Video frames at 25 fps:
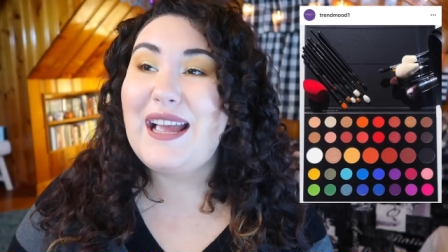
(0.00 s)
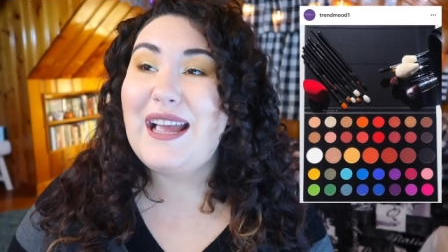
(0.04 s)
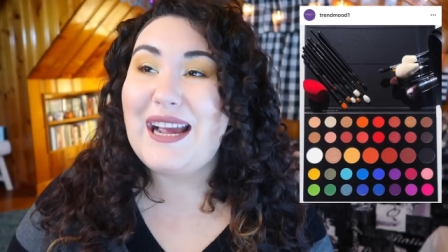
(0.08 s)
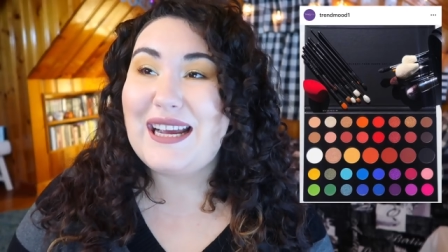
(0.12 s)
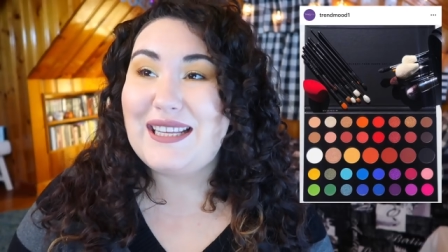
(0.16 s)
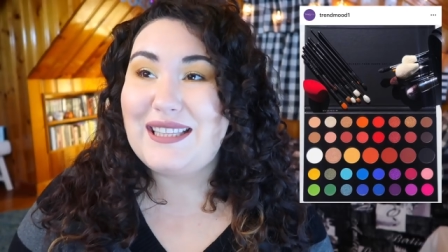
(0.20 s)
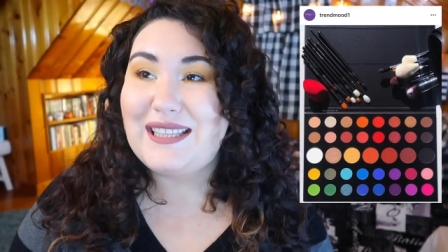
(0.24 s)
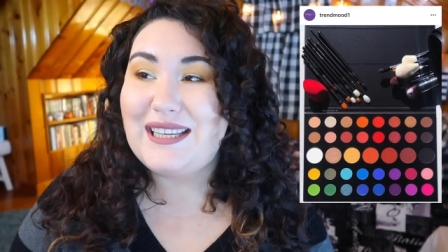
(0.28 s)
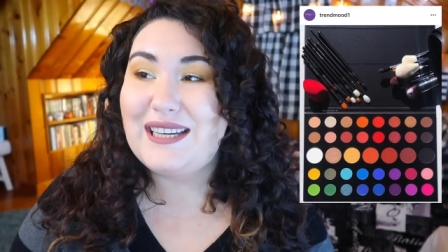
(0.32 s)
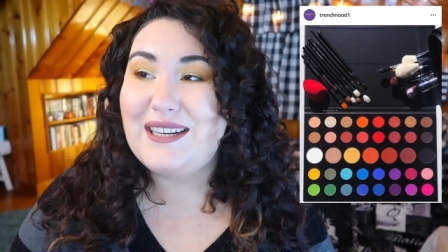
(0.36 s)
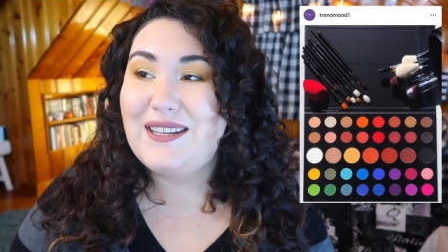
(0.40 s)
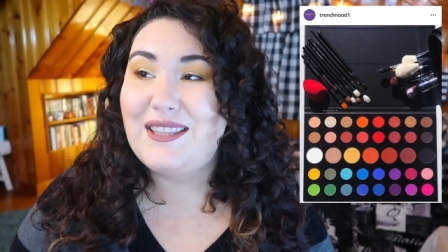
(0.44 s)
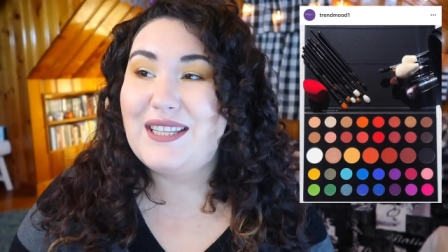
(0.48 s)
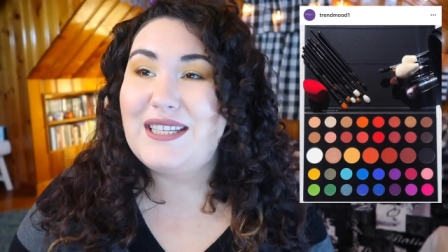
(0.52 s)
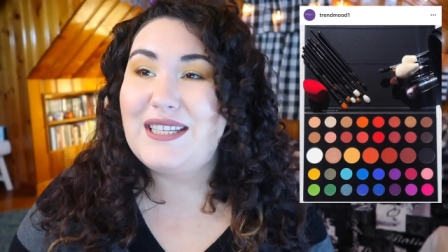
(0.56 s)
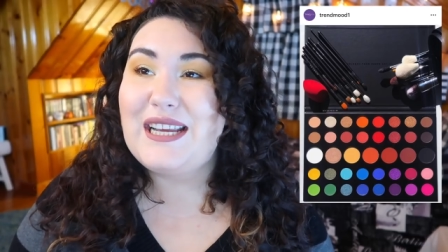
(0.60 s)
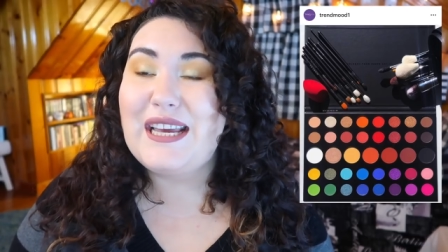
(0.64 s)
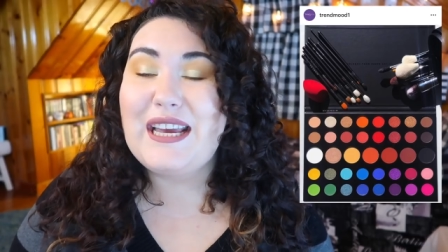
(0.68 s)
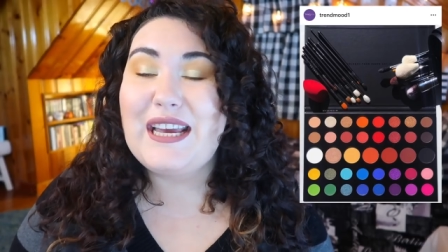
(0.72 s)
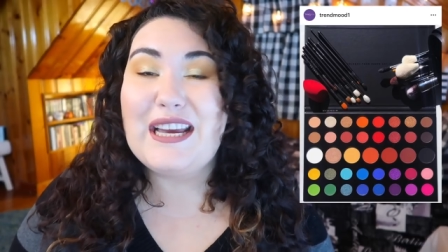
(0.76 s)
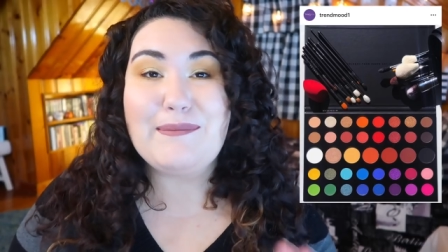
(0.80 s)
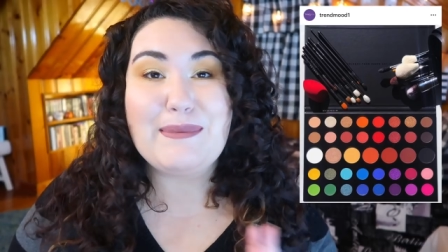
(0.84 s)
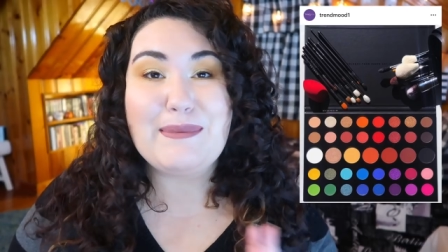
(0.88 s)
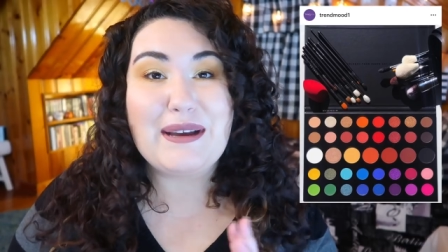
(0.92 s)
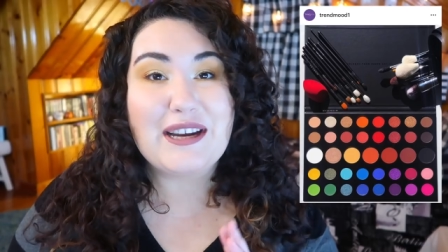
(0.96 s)
at the end of the
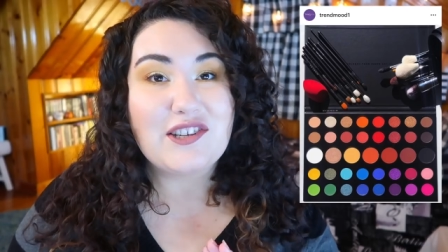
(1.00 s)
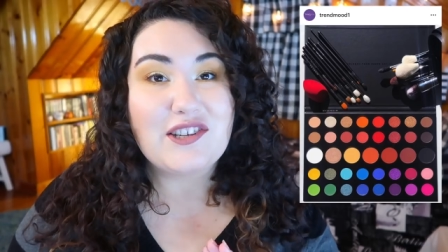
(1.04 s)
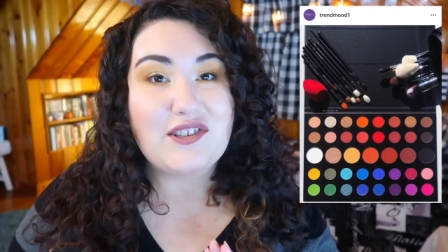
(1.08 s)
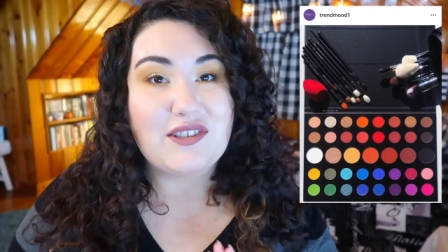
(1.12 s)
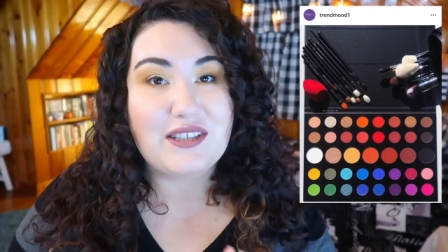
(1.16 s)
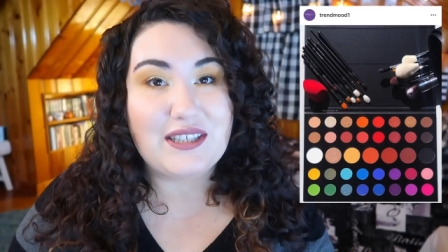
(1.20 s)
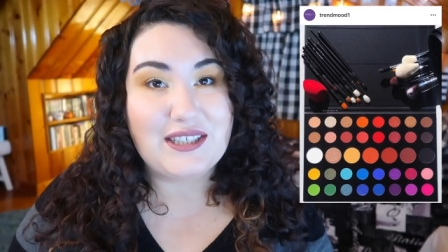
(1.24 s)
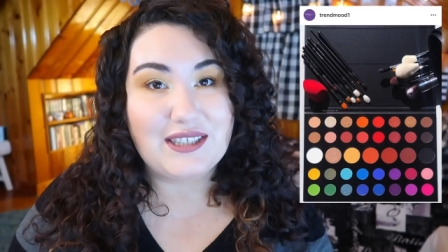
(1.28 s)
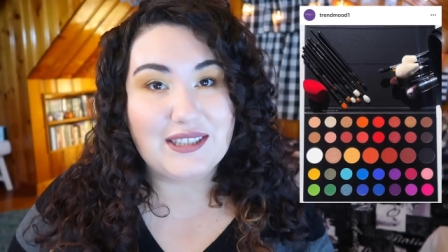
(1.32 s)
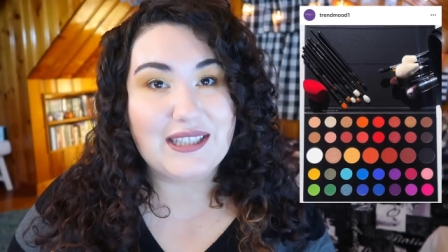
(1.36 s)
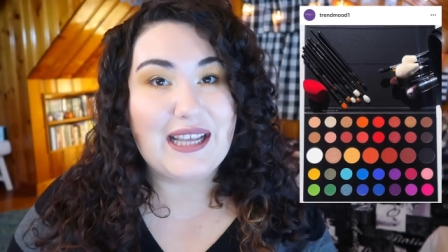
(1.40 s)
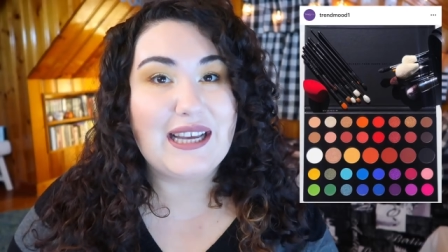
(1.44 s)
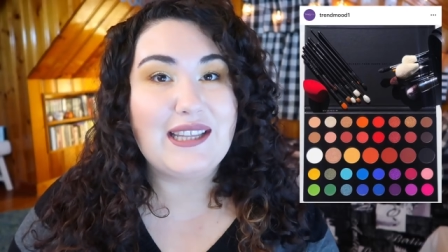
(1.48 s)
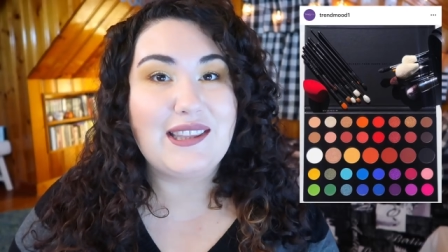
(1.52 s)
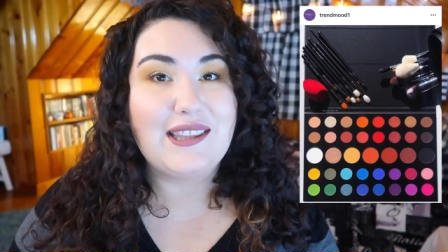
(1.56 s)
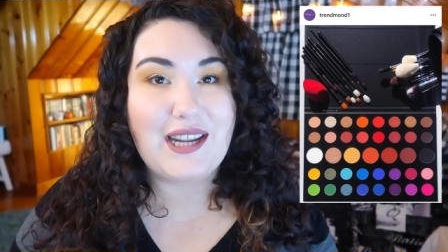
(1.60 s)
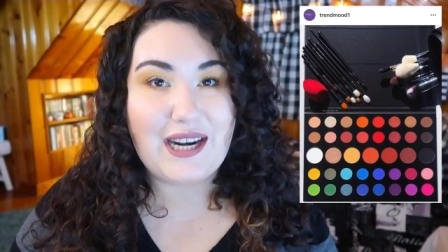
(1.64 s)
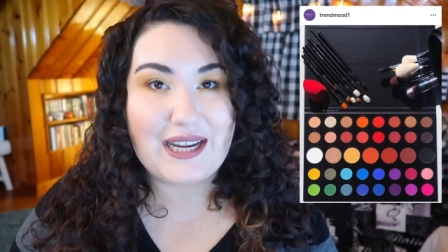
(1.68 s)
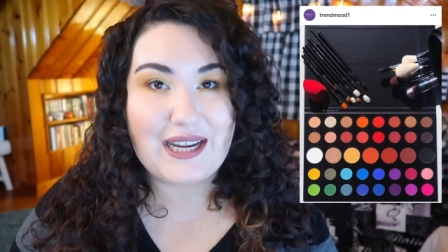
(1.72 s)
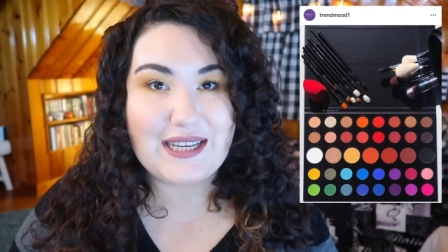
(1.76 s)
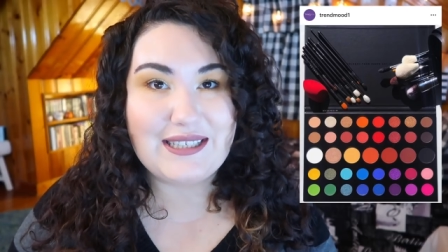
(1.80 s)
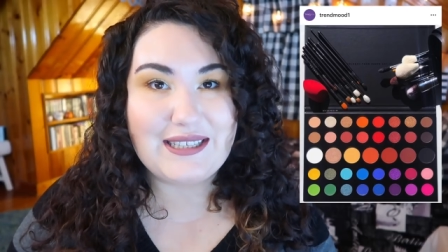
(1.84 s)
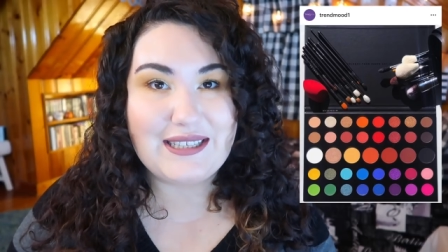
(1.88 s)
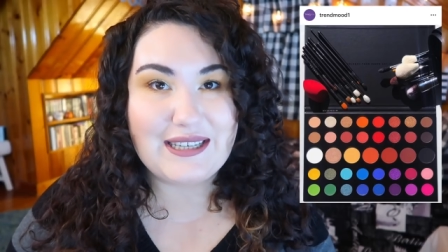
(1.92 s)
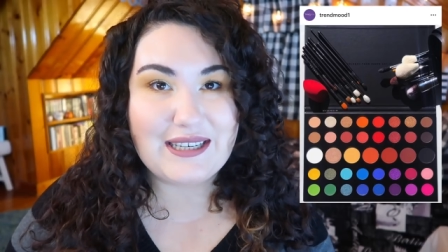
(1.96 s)
day I'm actually glad
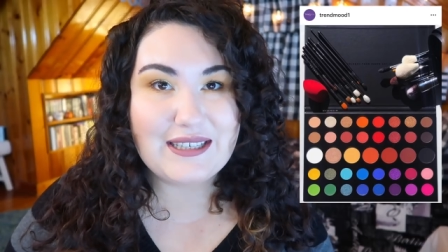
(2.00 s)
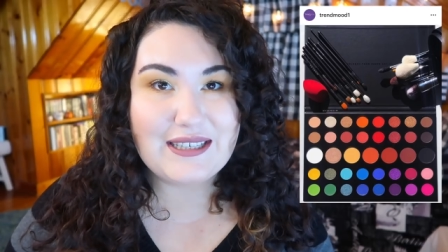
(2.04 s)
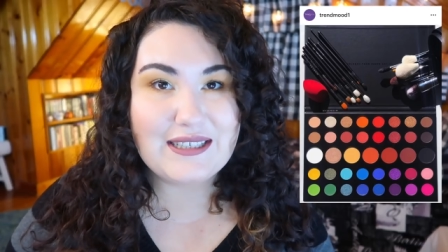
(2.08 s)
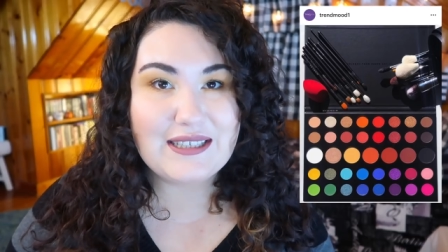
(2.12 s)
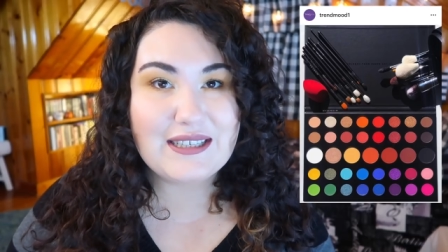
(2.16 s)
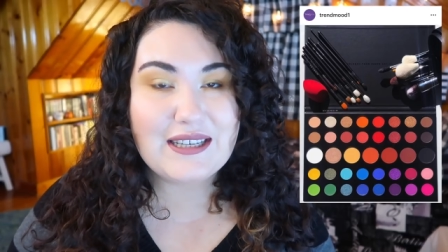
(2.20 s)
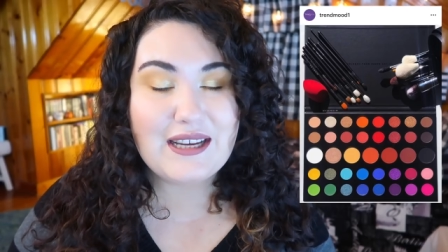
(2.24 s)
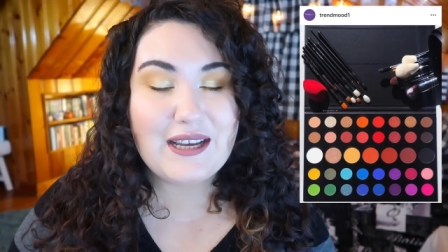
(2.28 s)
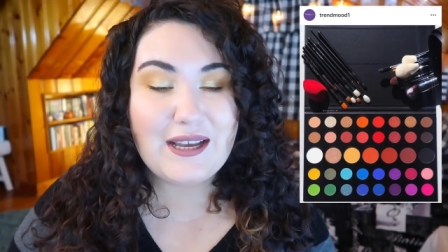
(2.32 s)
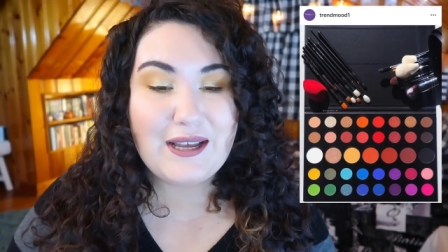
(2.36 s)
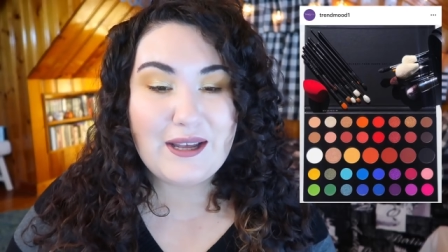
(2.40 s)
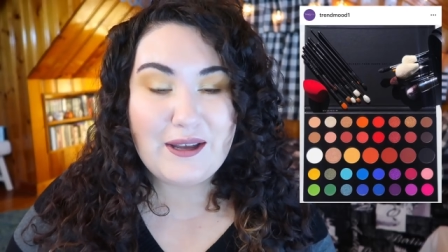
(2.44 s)
that I didn't,